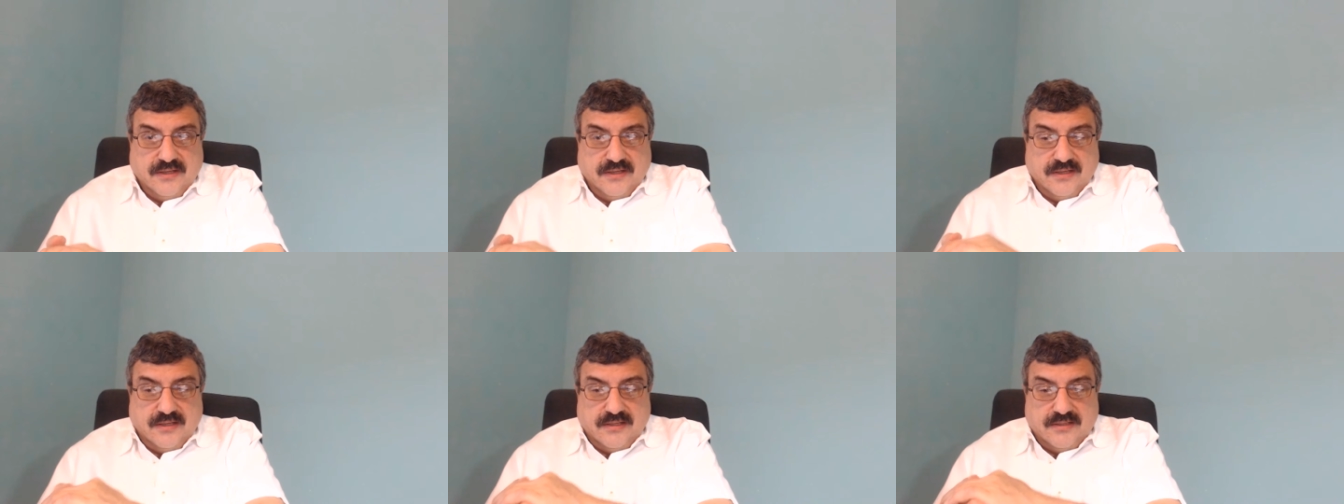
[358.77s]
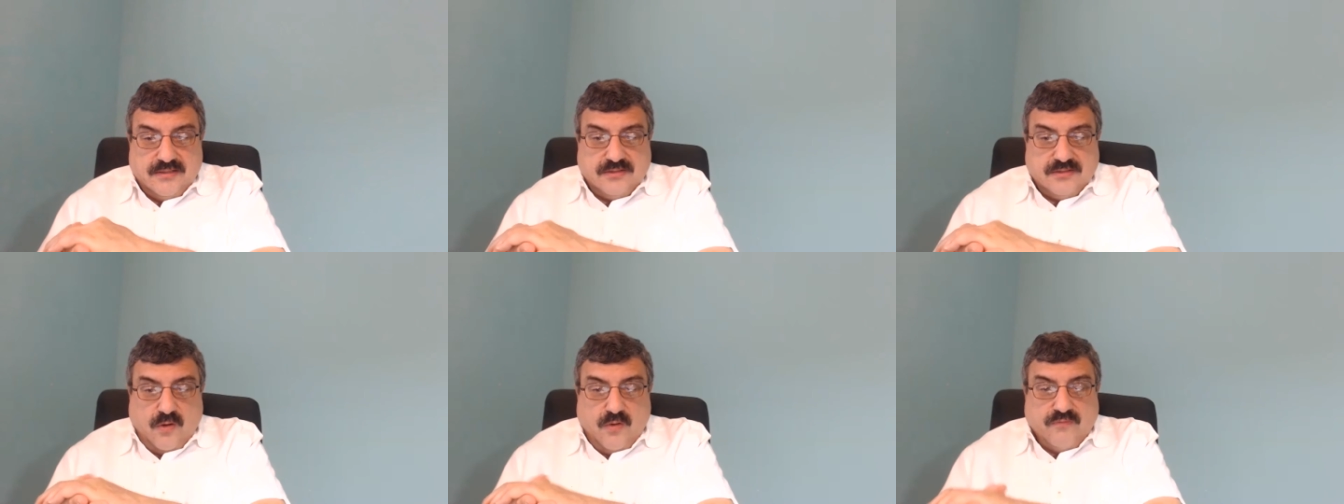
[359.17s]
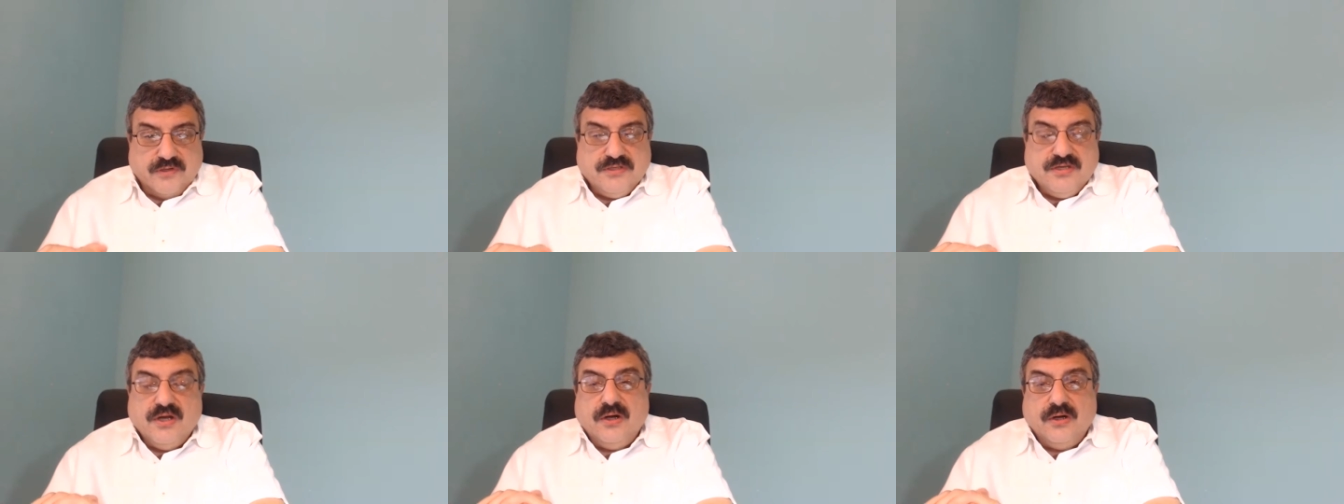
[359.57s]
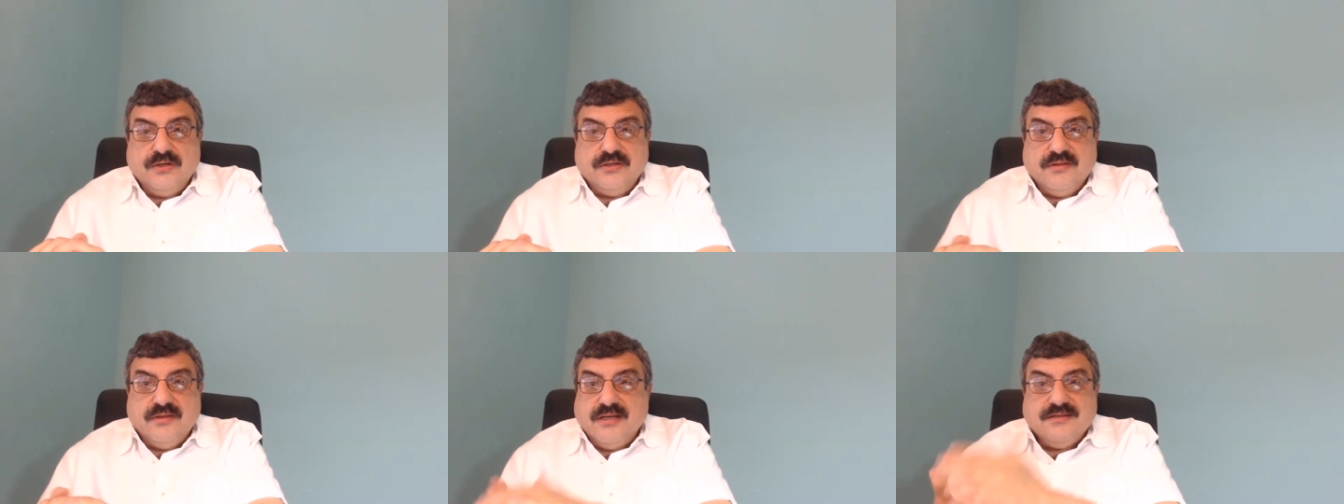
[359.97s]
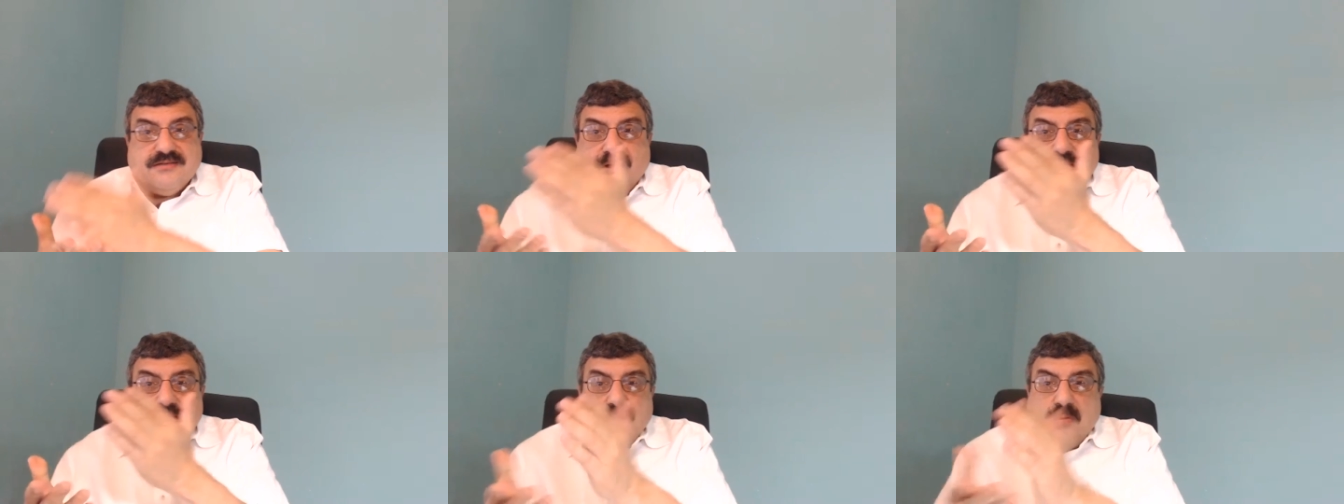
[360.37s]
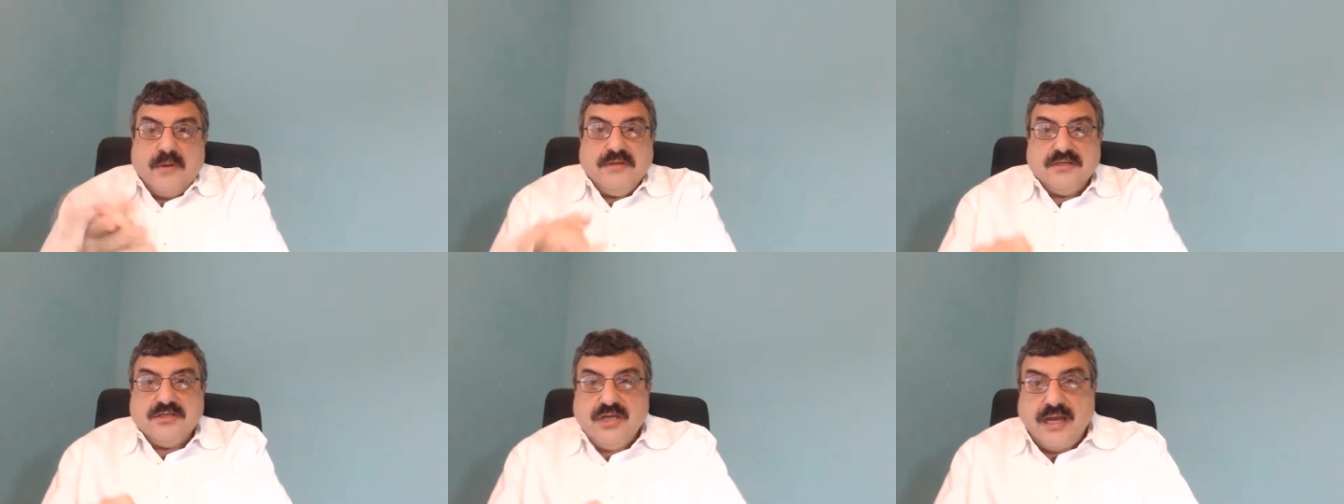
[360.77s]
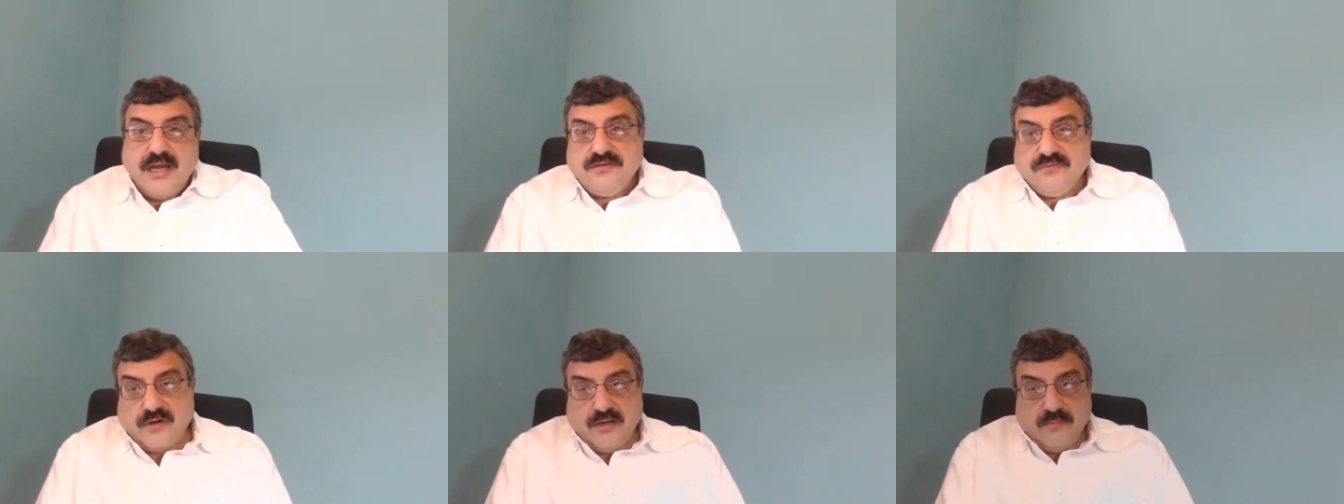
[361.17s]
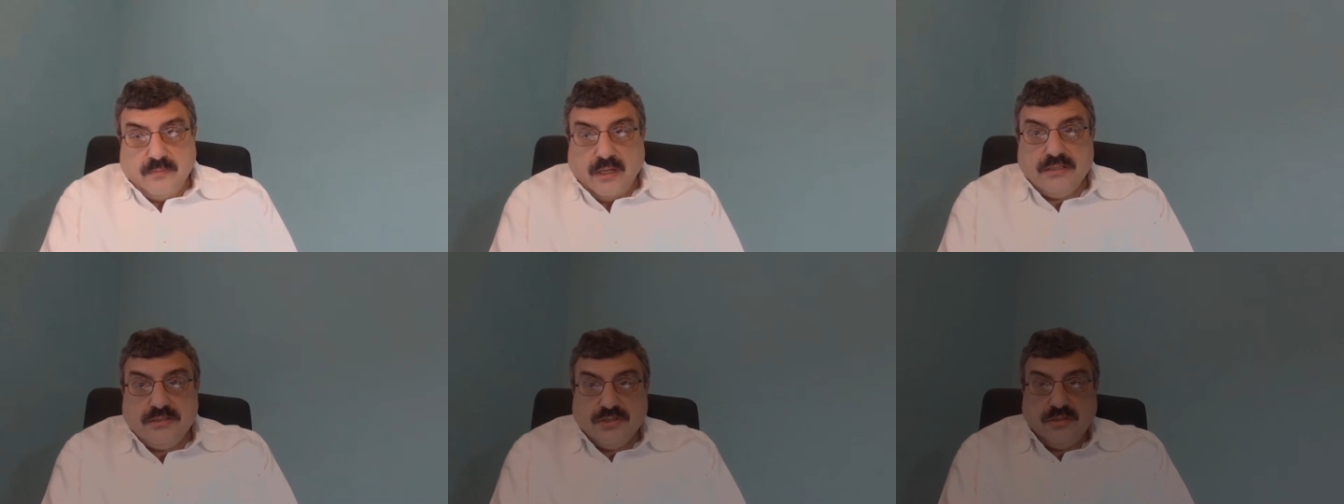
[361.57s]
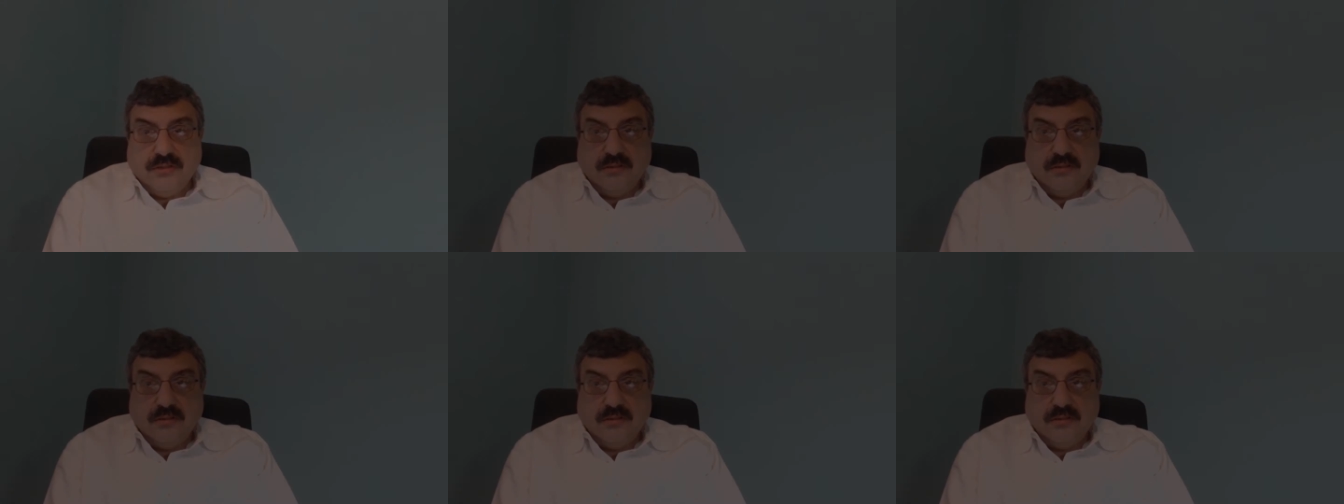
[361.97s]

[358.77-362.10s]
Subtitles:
is overturned, things aren't going to change very much.